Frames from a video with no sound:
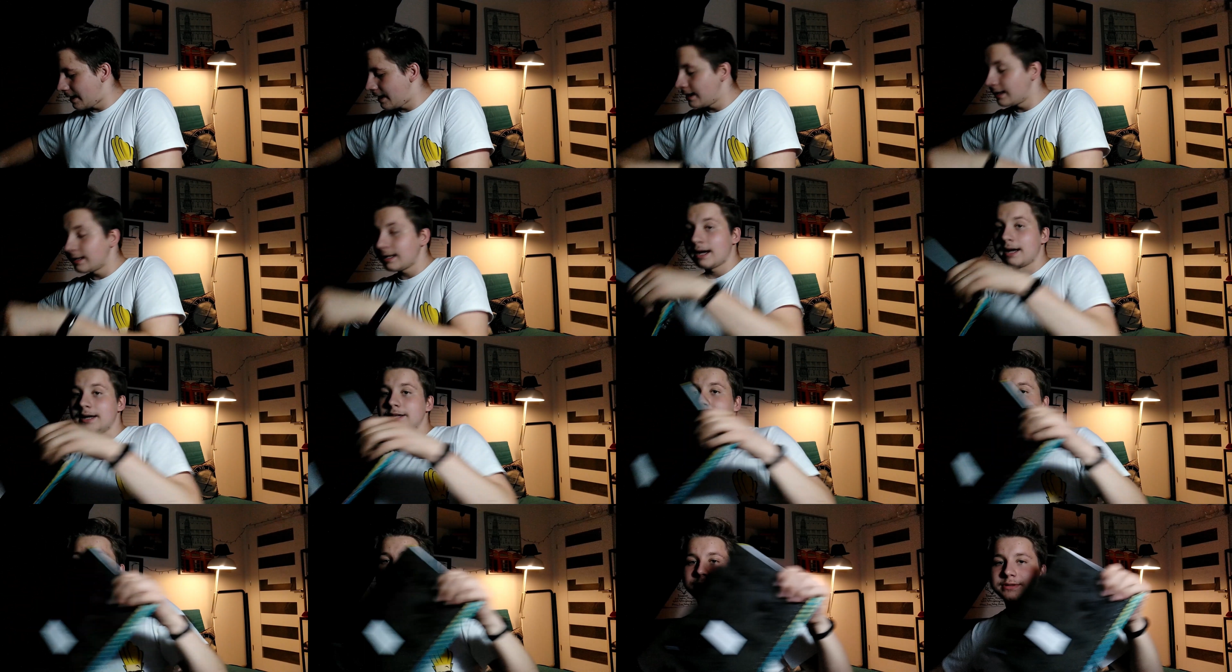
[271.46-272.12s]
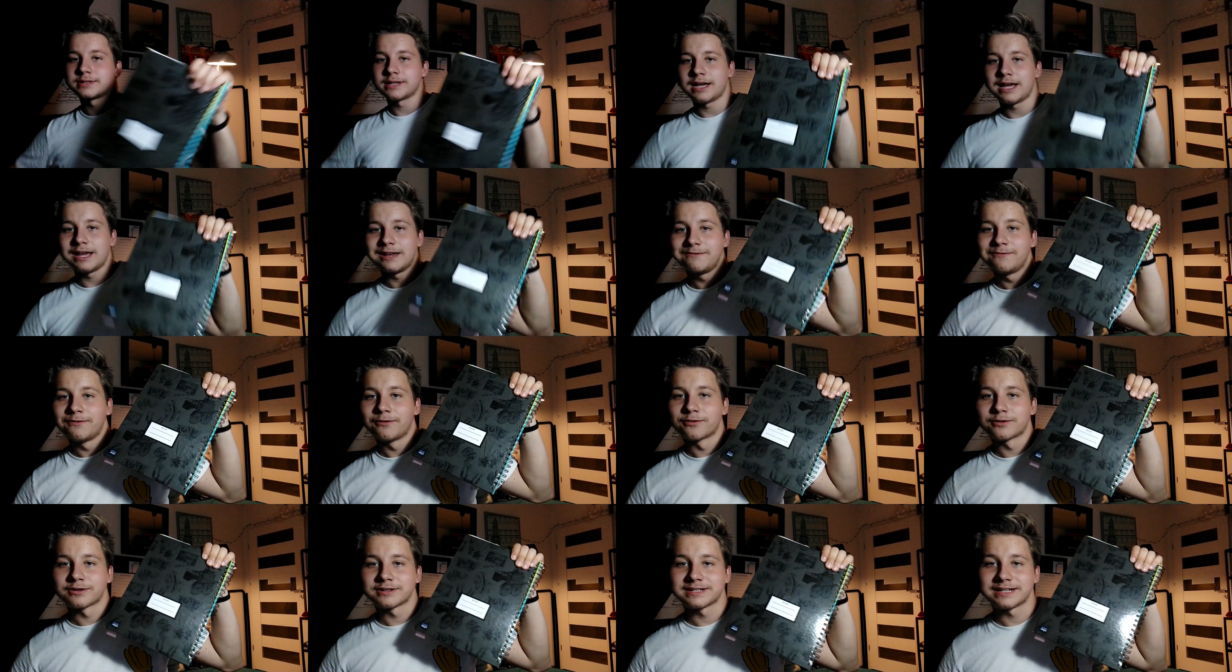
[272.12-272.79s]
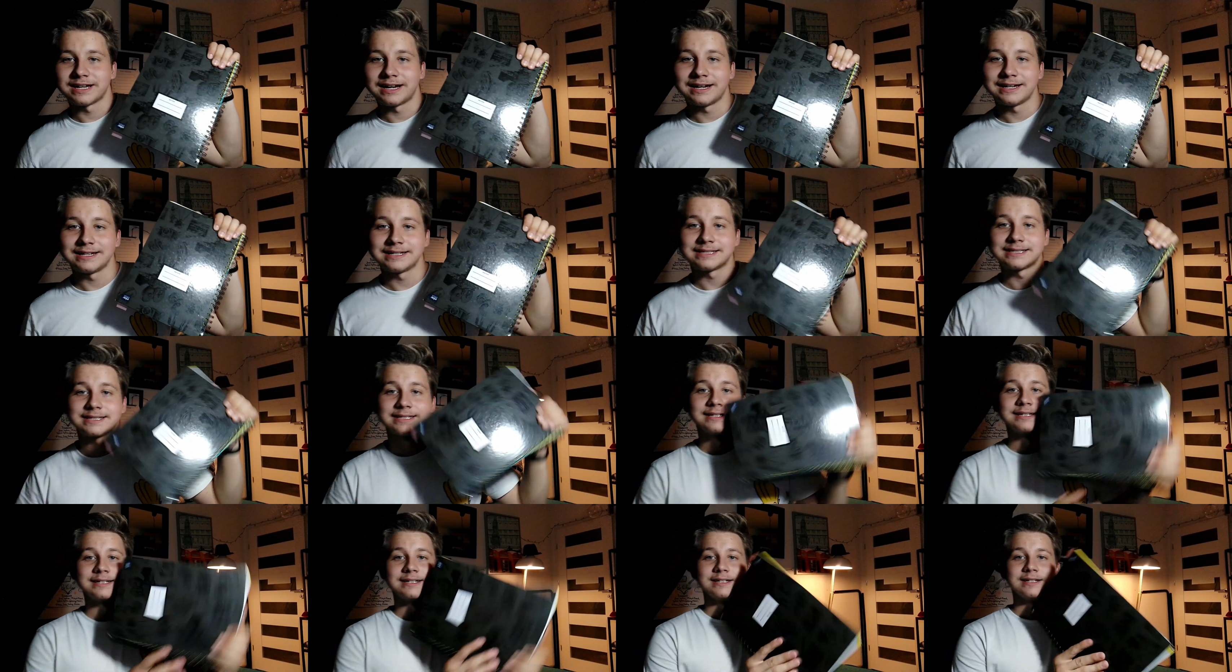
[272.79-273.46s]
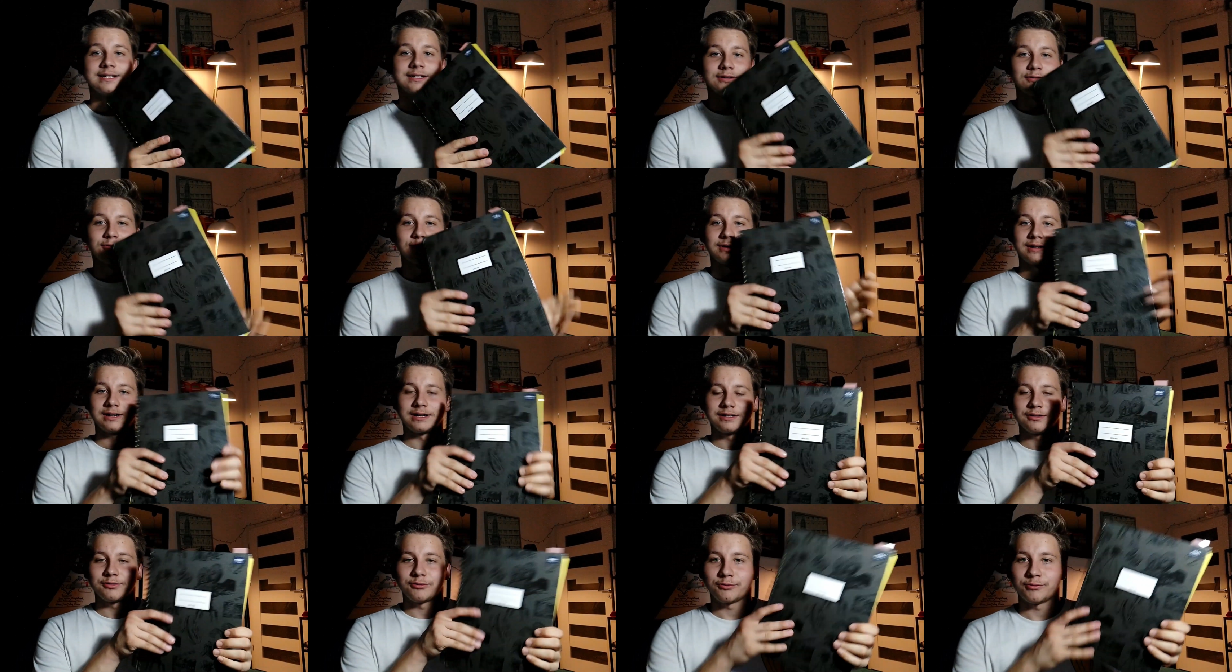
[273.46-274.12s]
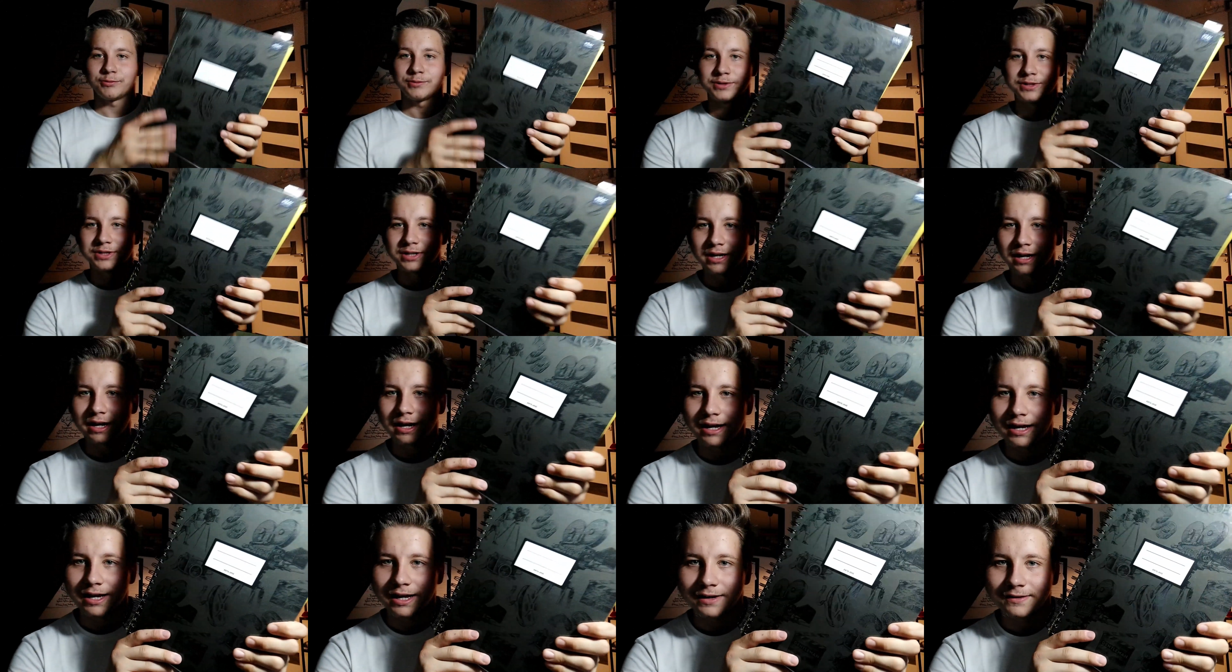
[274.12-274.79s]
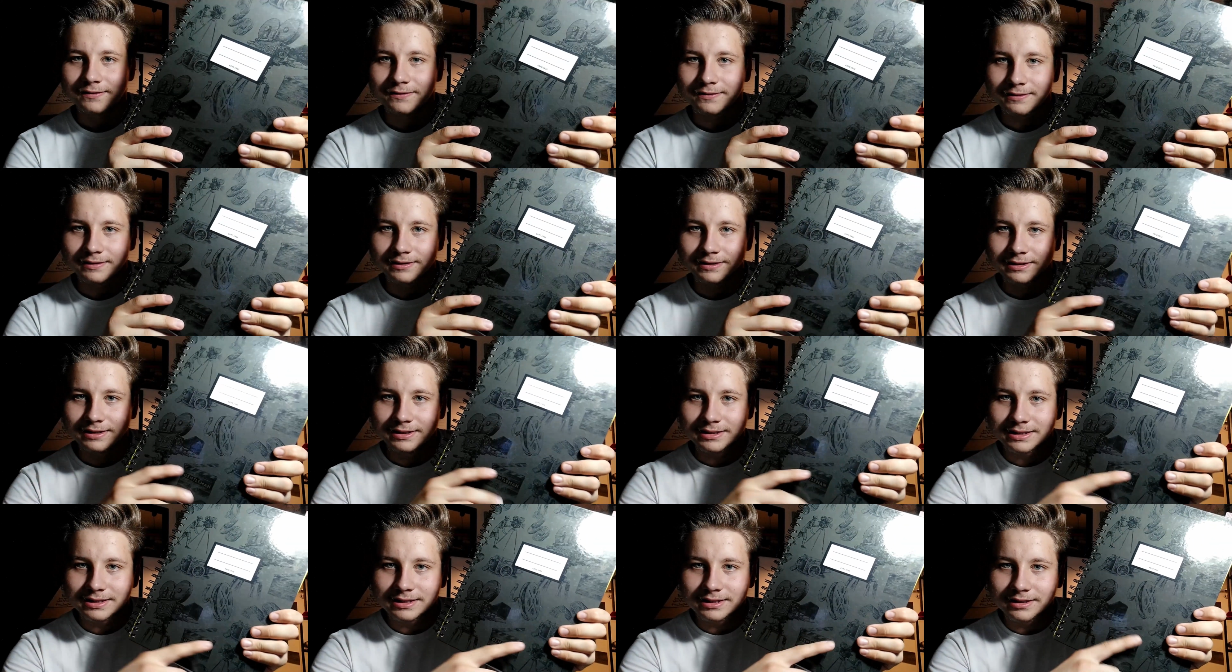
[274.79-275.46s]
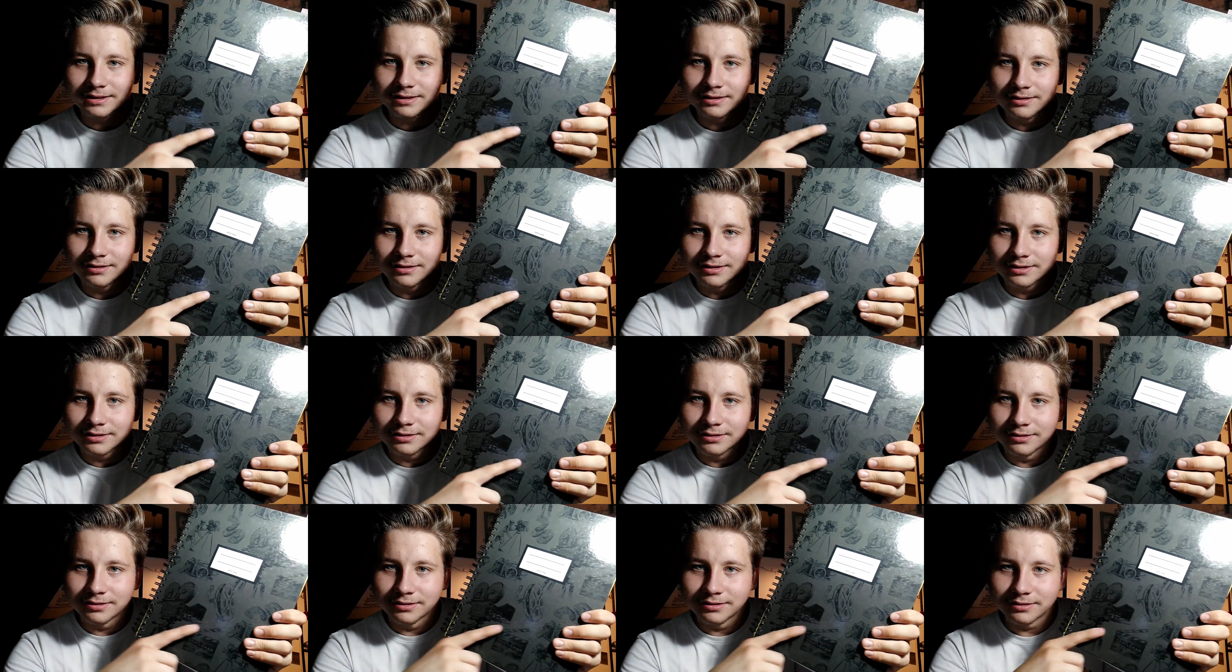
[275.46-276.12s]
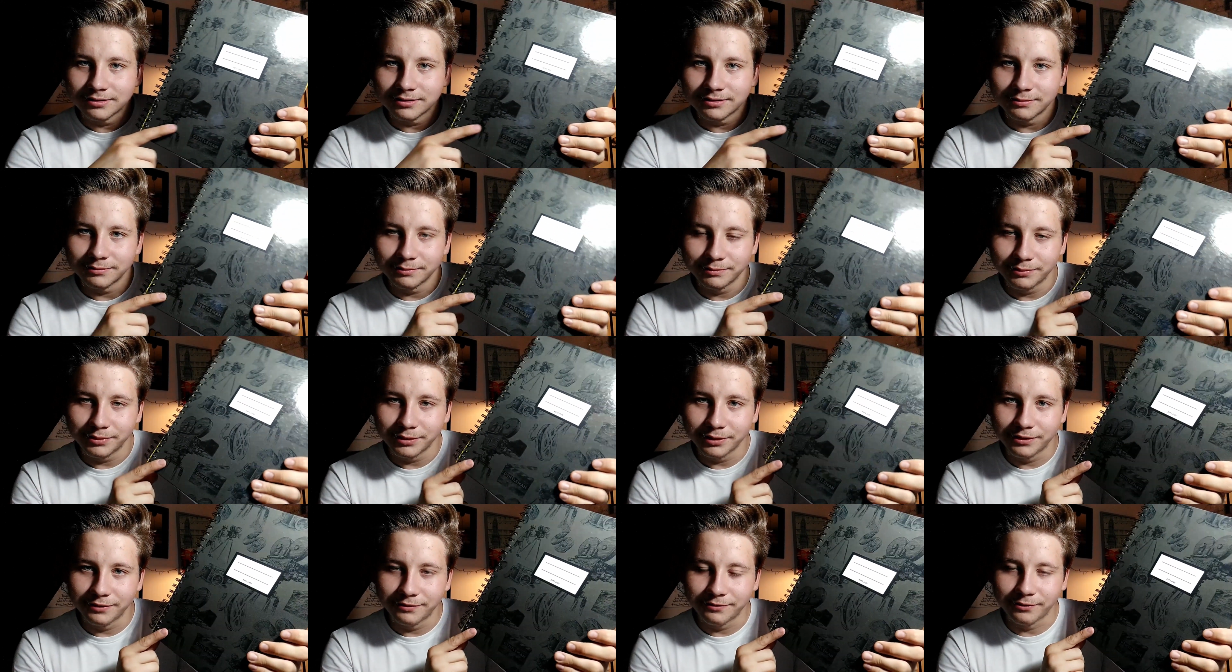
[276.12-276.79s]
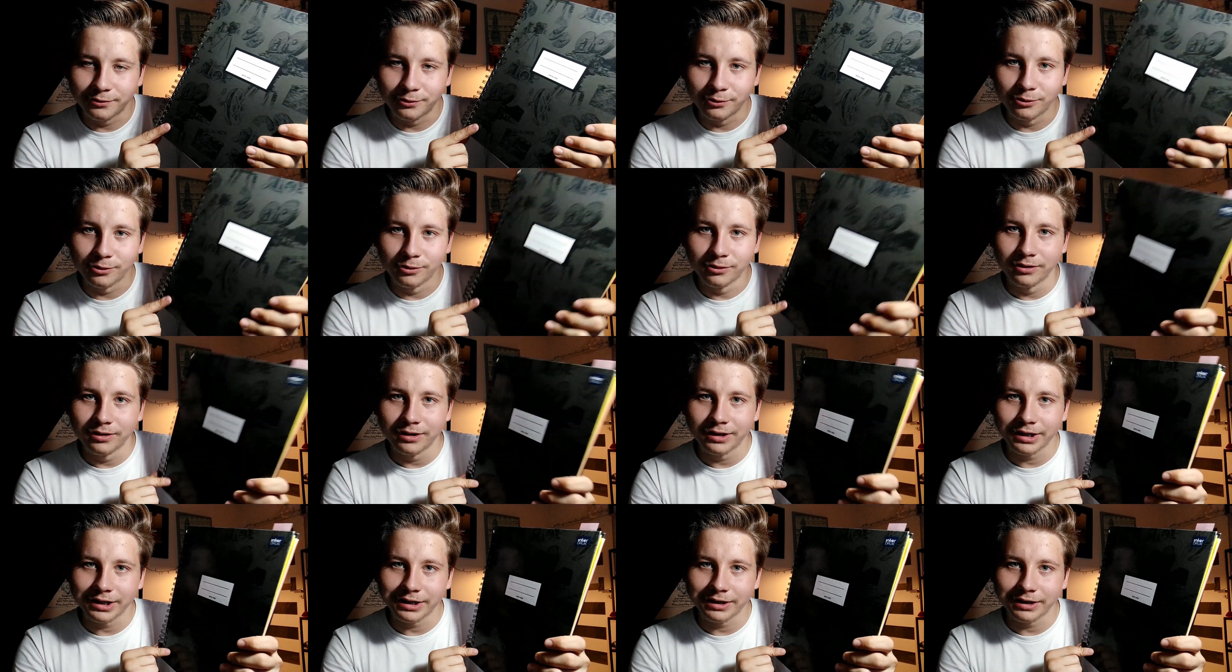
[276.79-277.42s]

And I use A4 size one, which have this little beautiful